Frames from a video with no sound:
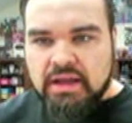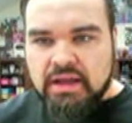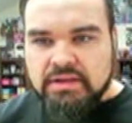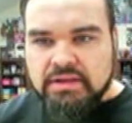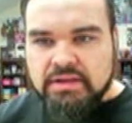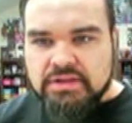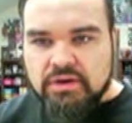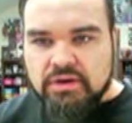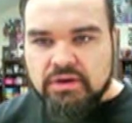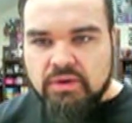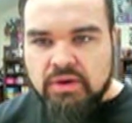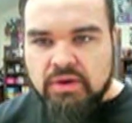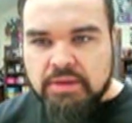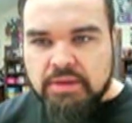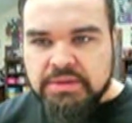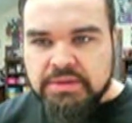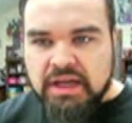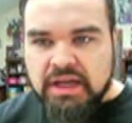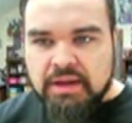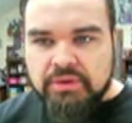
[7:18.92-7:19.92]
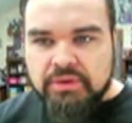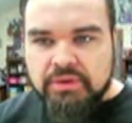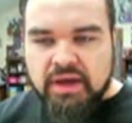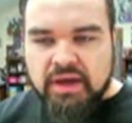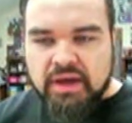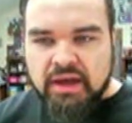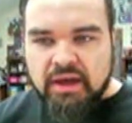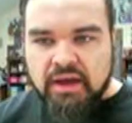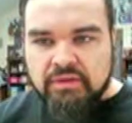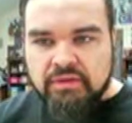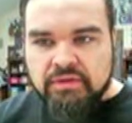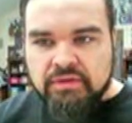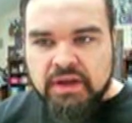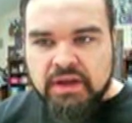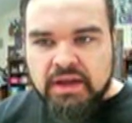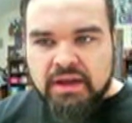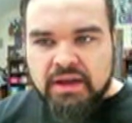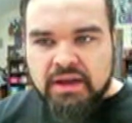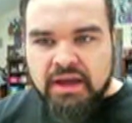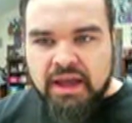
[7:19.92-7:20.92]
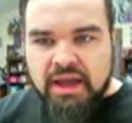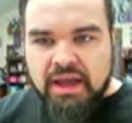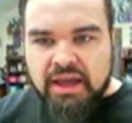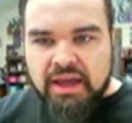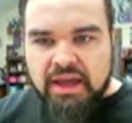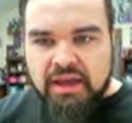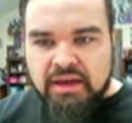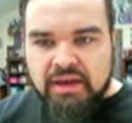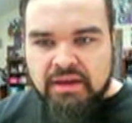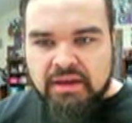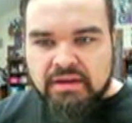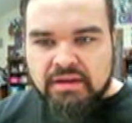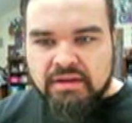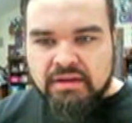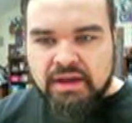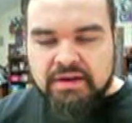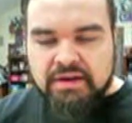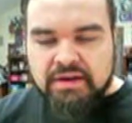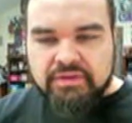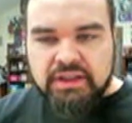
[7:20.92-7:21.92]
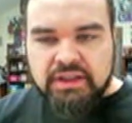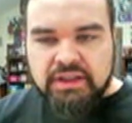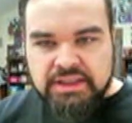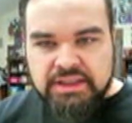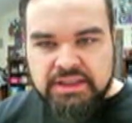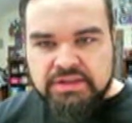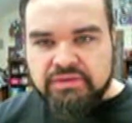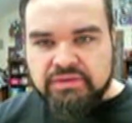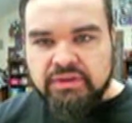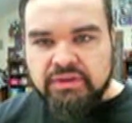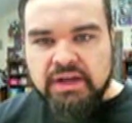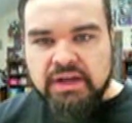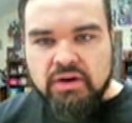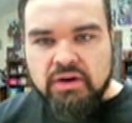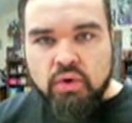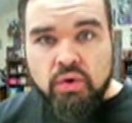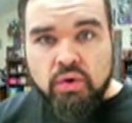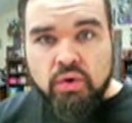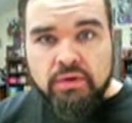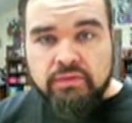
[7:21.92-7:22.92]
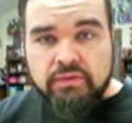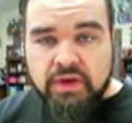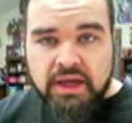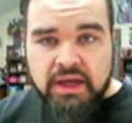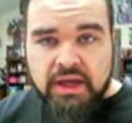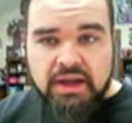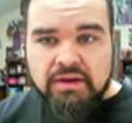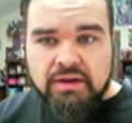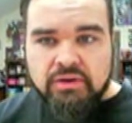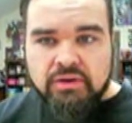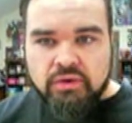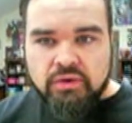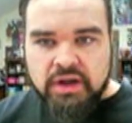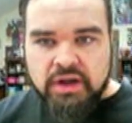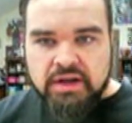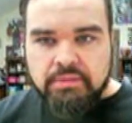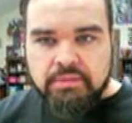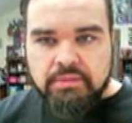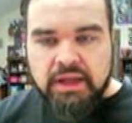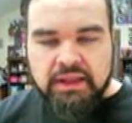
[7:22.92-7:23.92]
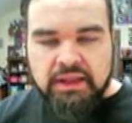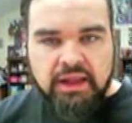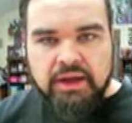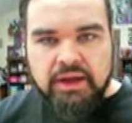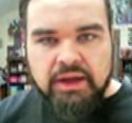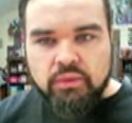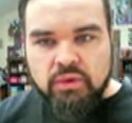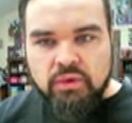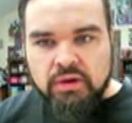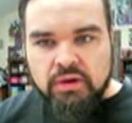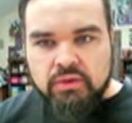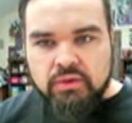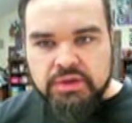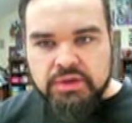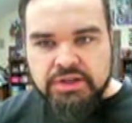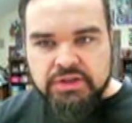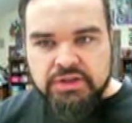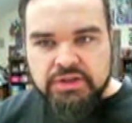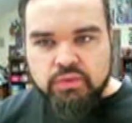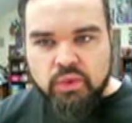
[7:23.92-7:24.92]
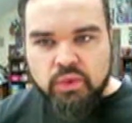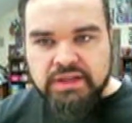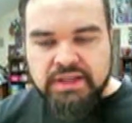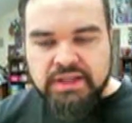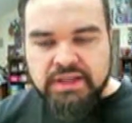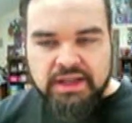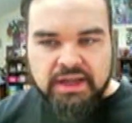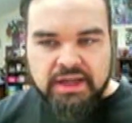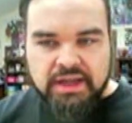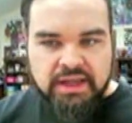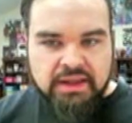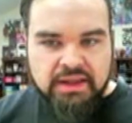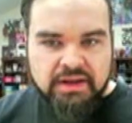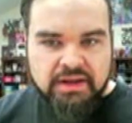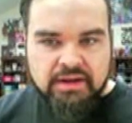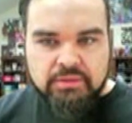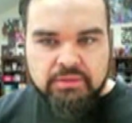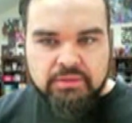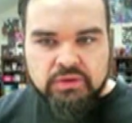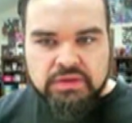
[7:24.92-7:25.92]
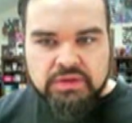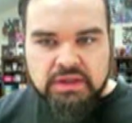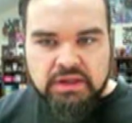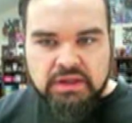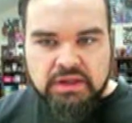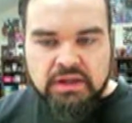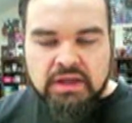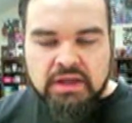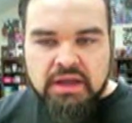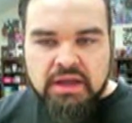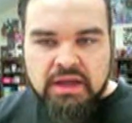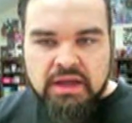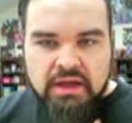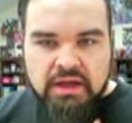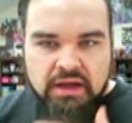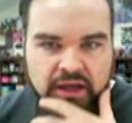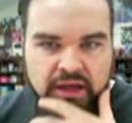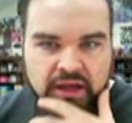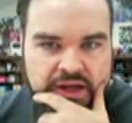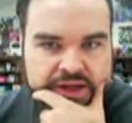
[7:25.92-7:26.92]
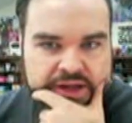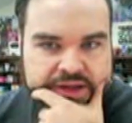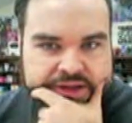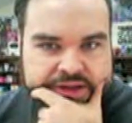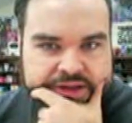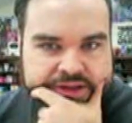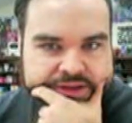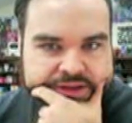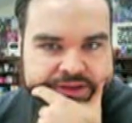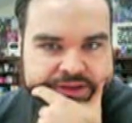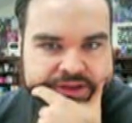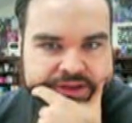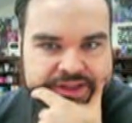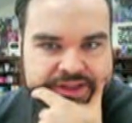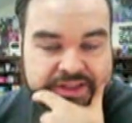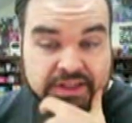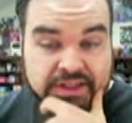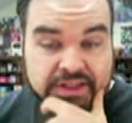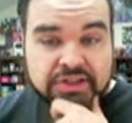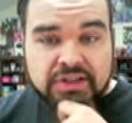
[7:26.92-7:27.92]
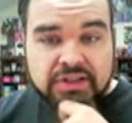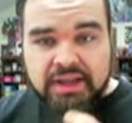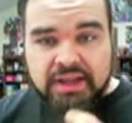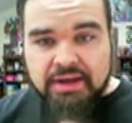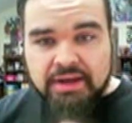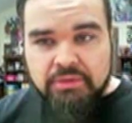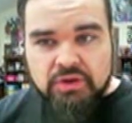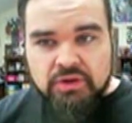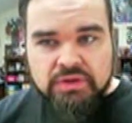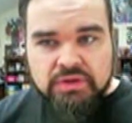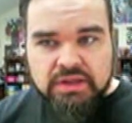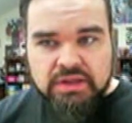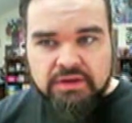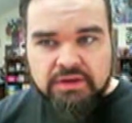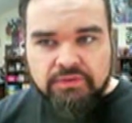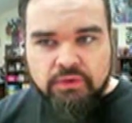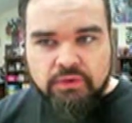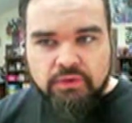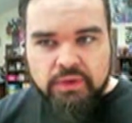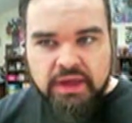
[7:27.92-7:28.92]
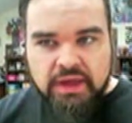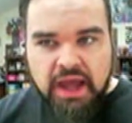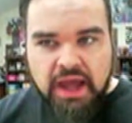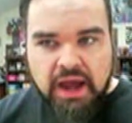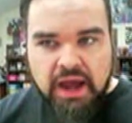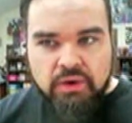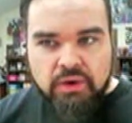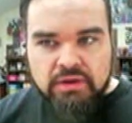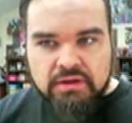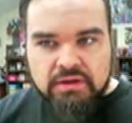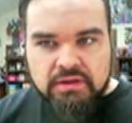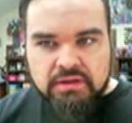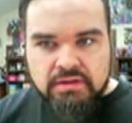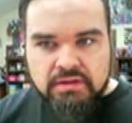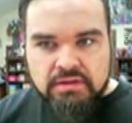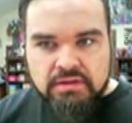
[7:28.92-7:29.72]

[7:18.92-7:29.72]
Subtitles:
so up top you have a kind of a lens flare or a fade created by line work, which is one technique that I'm using. Essentially, I'm using for the outer